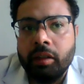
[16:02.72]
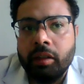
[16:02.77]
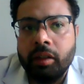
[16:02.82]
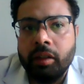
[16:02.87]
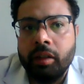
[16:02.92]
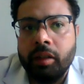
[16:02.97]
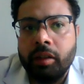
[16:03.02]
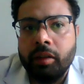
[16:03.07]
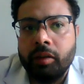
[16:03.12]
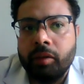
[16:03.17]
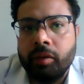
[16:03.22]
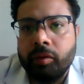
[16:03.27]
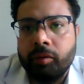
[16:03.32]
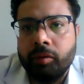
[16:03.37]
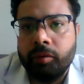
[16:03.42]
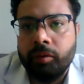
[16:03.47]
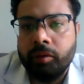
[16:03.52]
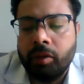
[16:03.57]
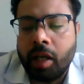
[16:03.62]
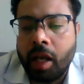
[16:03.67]
uh,
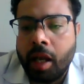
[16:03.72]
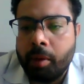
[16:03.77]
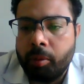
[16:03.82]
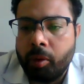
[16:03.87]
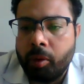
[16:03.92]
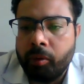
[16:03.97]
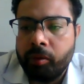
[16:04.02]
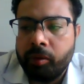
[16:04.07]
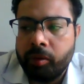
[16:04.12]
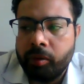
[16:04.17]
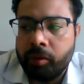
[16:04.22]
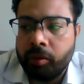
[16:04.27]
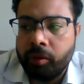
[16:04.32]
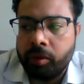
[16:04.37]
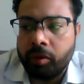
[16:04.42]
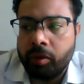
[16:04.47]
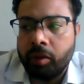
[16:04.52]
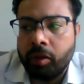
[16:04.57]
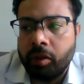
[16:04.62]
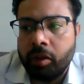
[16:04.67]
type of
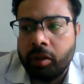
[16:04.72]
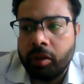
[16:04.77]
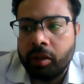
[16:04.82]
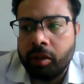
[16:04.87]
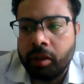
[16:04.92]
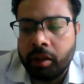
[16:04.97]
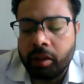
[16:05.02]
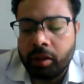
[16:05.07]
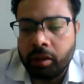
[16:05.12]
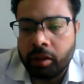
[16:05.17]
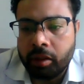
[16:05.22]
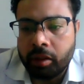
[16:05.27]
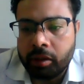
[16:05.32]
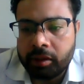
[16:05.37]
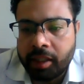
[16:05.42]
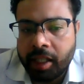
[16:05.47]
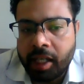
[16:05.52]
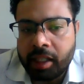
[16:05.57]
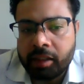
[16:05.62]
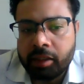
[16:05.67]

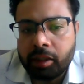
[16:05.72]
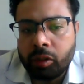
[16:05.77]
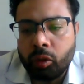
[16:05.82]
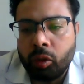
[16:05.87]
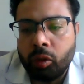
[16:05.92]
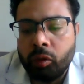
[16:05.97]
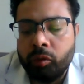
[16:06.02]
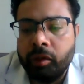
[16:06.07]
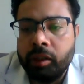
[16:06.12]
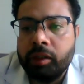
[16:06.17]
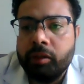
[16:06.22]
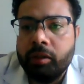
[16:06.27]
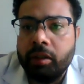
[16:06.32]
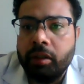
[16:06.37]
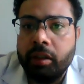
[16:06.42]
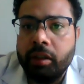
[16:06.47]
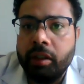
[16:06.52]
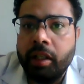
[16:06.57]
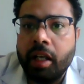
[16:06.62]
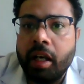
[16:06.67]
cells on which
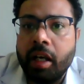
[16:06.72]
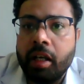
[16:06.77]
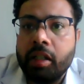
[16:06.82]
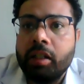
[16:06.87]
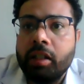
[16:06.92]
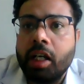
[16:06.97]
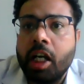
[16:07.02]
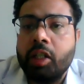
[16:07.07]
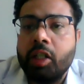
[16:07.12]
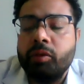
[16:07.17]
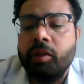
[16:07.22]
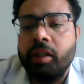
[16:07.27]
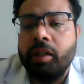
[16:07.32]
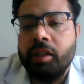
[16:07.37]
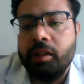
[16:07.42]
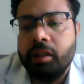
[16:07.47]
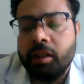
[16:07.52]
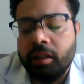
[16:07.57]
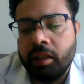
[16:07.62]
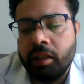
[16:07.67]
they are
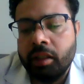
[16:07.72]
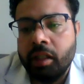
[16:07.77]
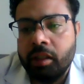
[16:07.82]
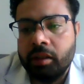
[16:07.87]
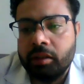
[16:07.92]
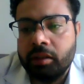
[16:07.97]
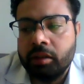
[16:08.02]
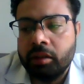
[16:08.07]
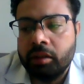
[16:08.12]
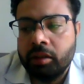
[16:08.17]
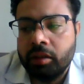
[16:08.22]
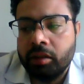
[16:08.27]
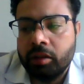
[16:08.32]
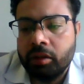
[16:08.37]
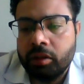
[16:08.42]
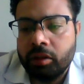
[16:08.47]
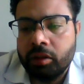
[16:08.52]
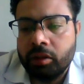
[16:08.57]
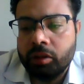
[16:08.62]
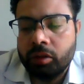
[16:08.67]
transferring signals.
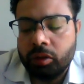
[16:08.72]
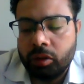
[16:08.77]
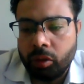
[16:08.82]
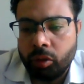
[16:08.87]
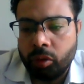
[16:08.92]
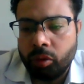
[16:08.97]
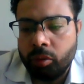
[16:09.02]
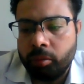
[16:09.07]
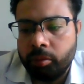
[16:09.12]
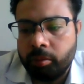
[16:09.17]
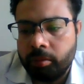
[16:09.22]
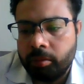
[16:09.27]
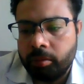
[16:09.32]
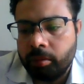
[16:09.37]
So